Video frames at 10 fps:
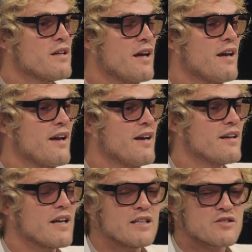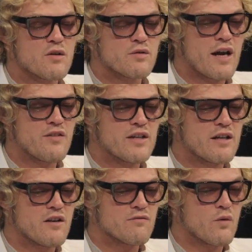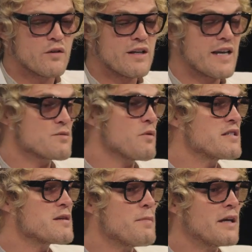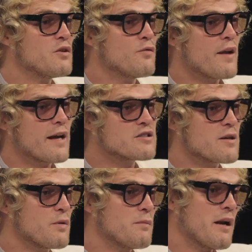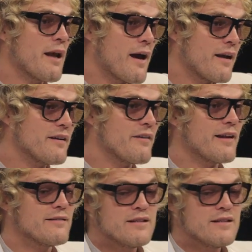And so I think, the next one is a big new flagship in Milan, and